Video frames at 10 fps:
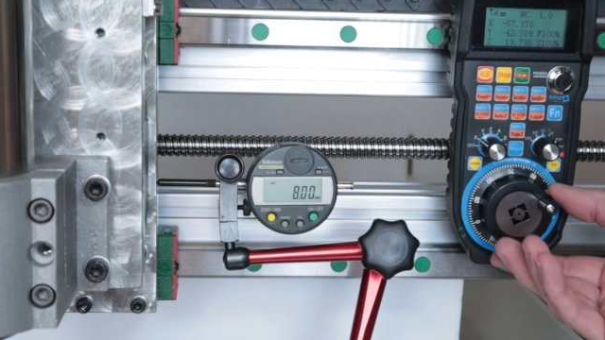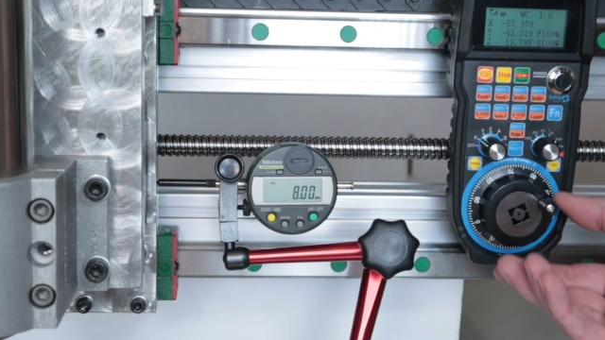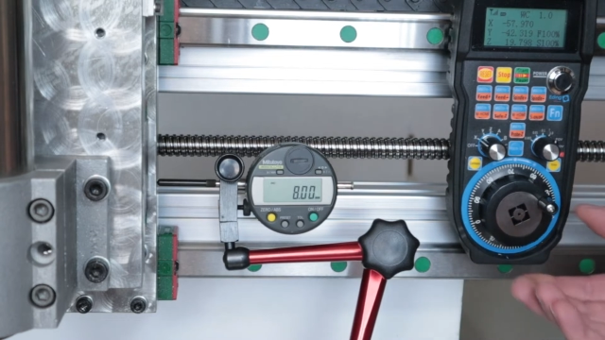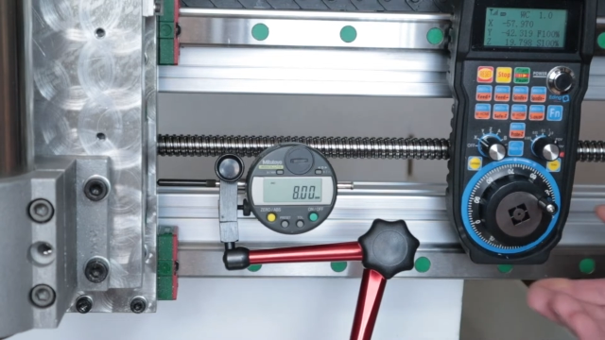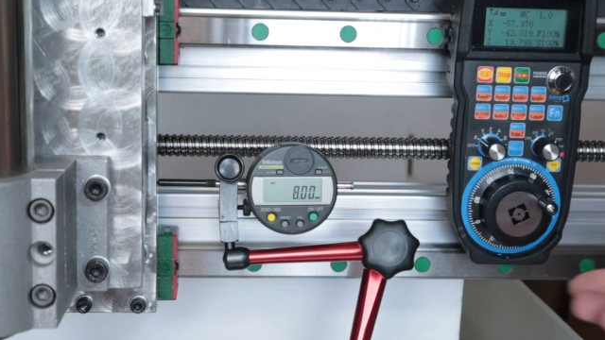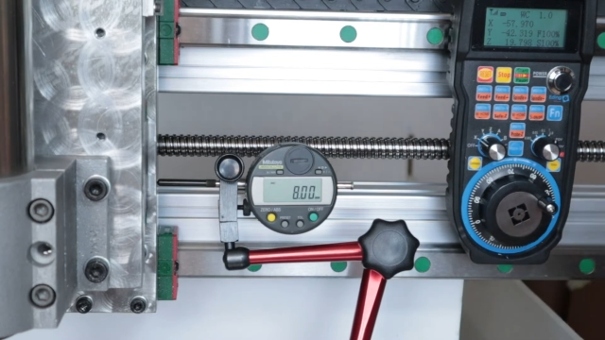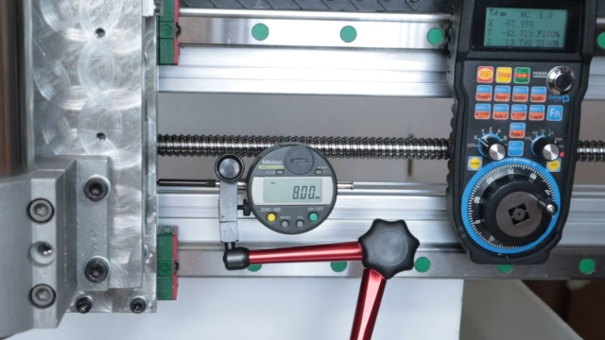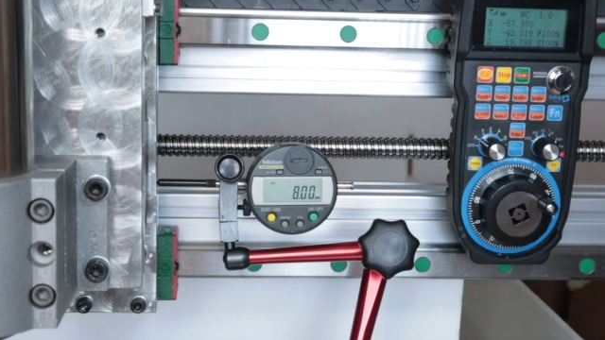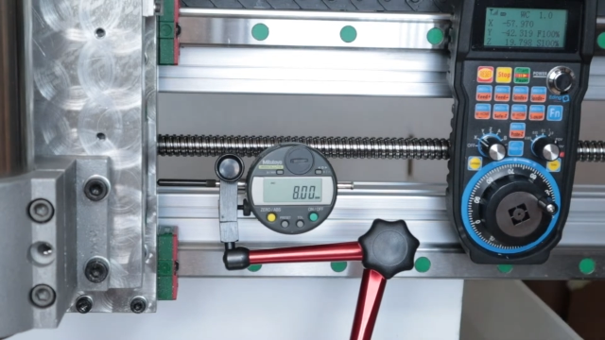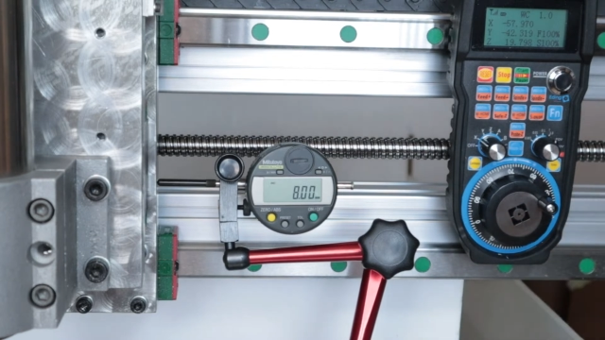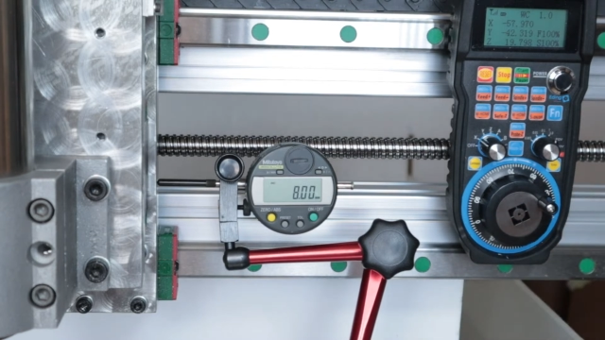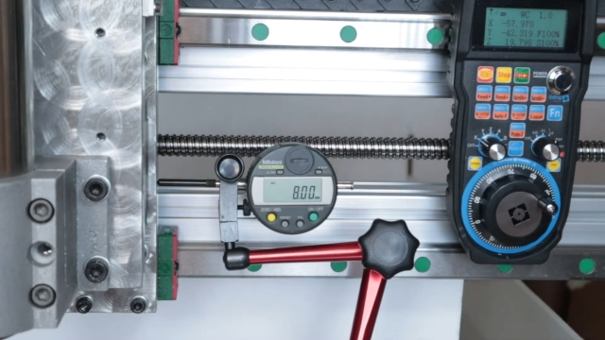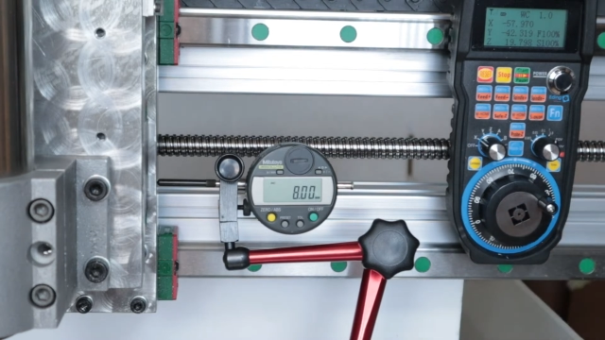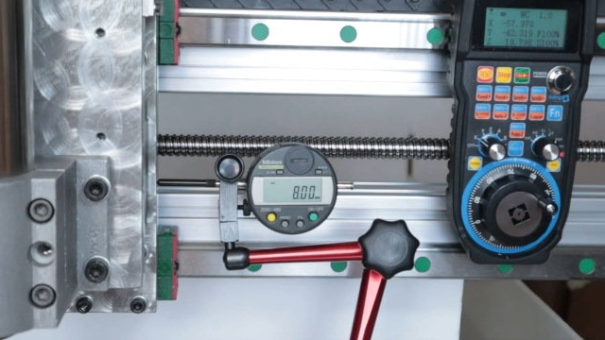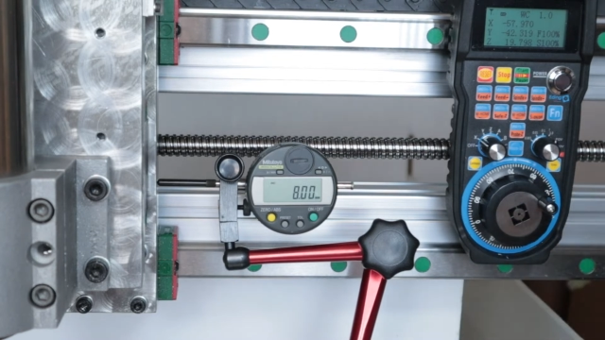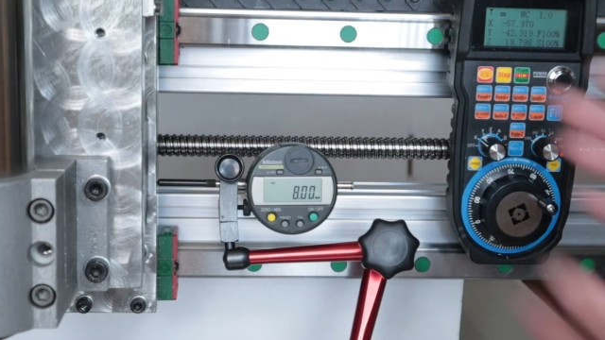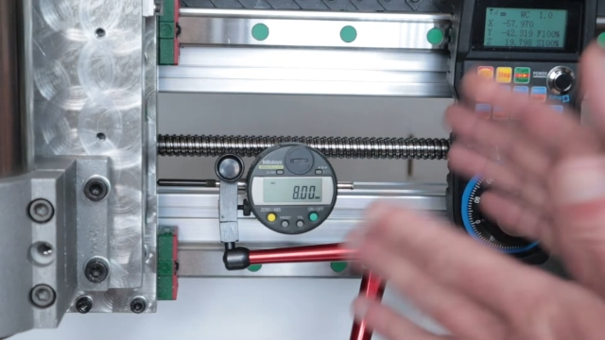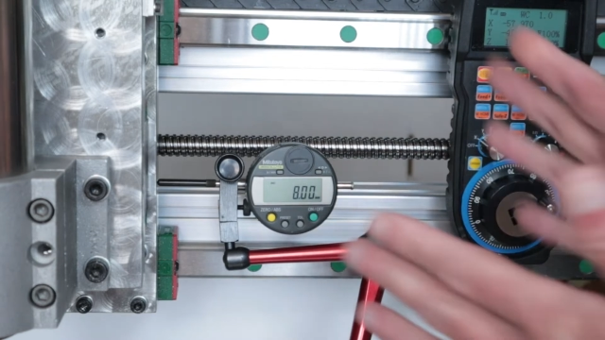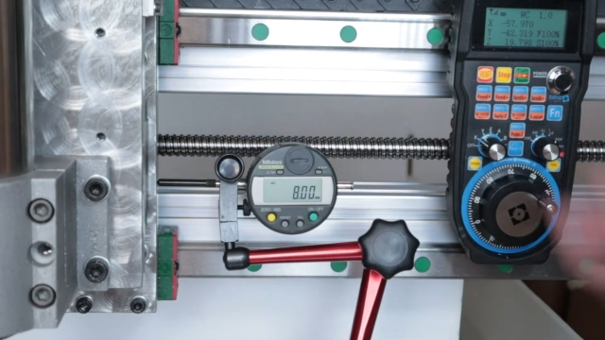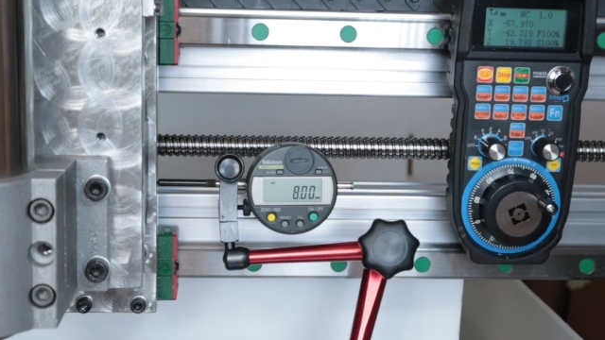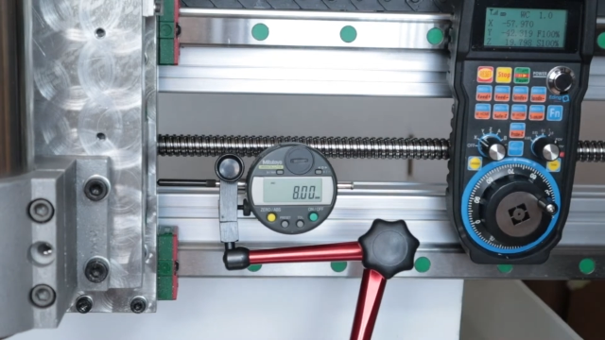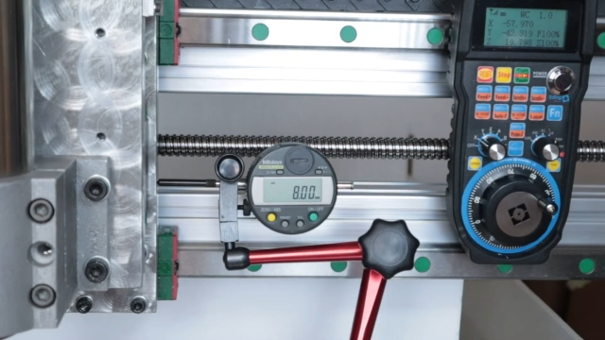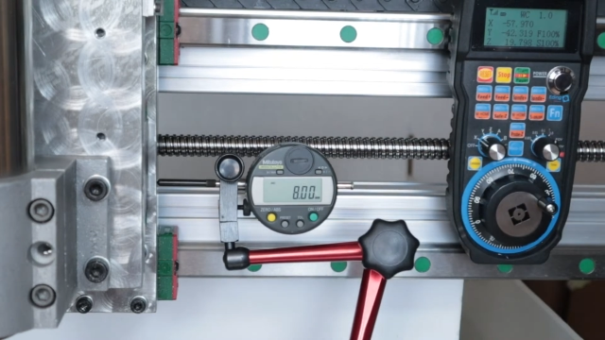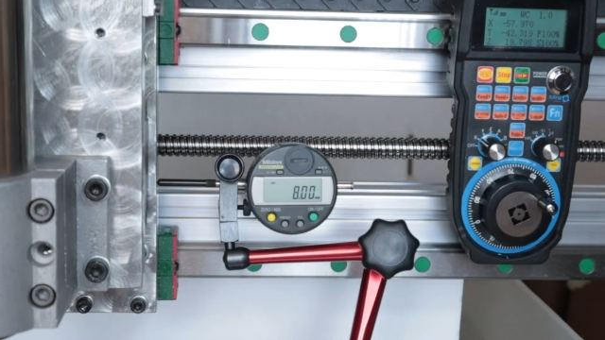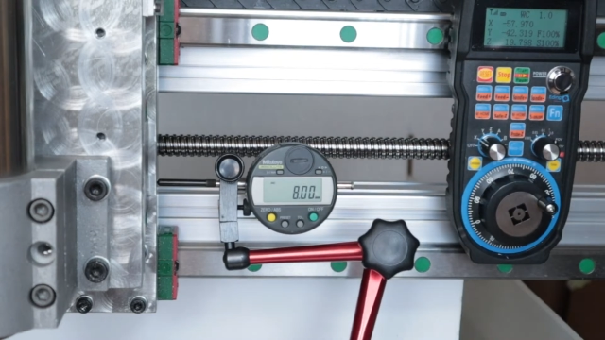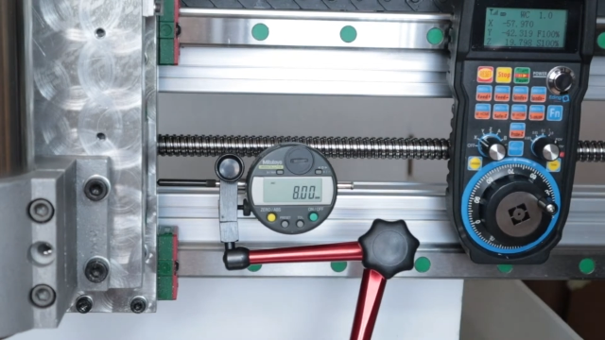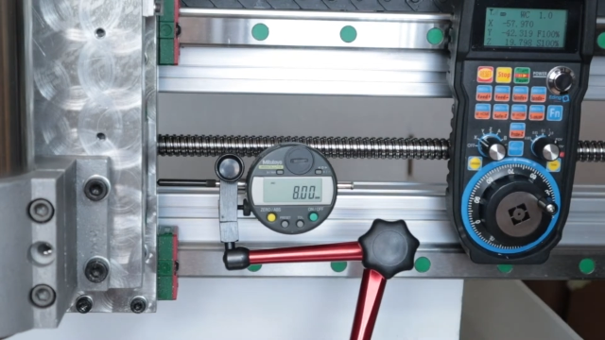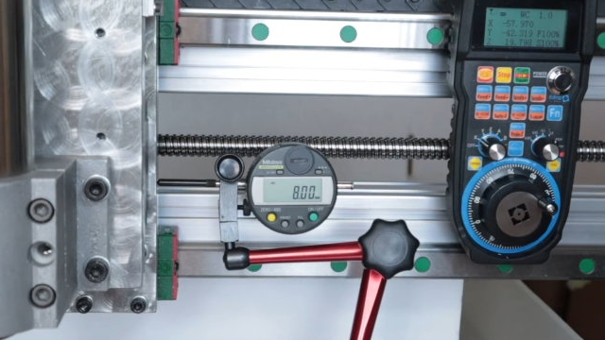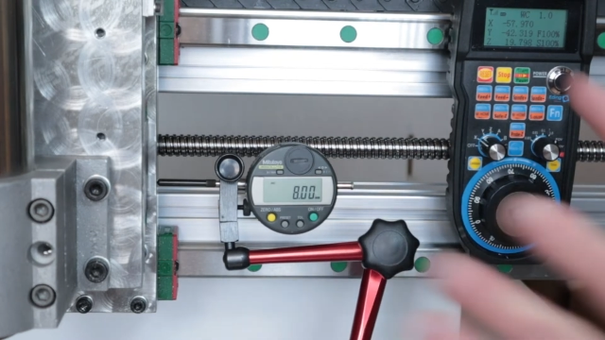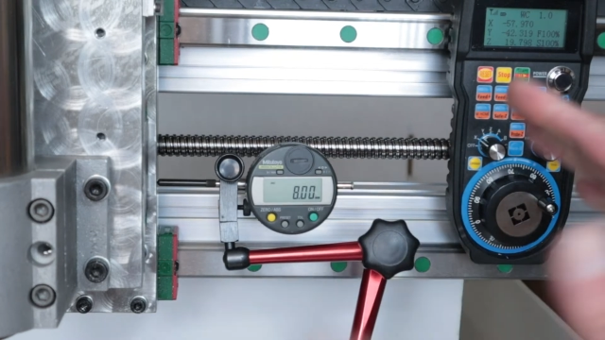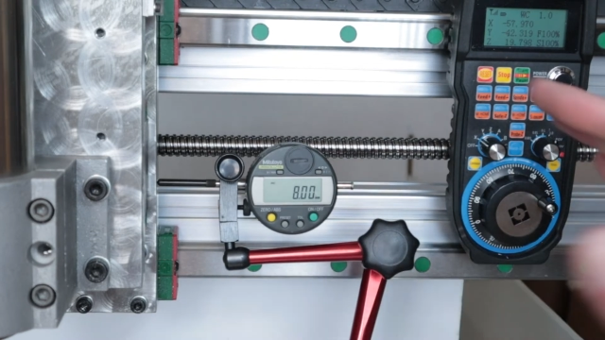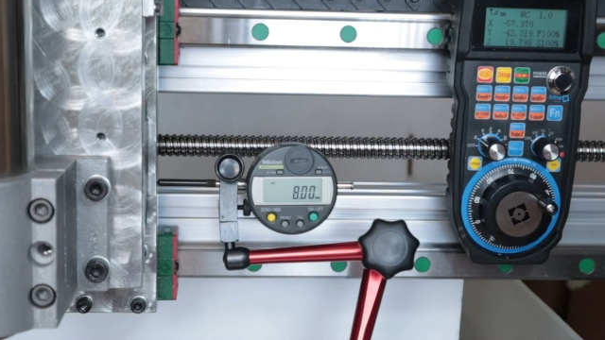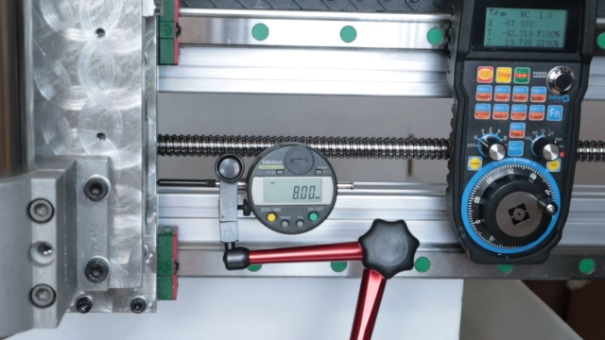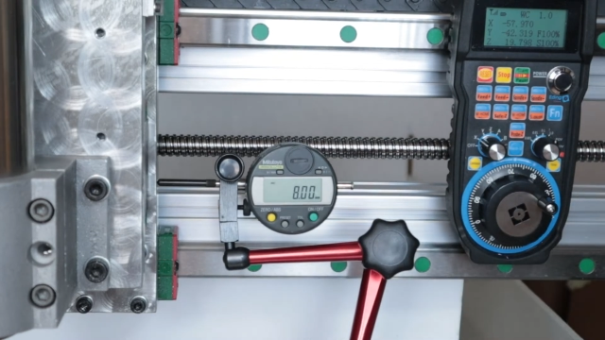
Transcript: [unreadable: no face in view]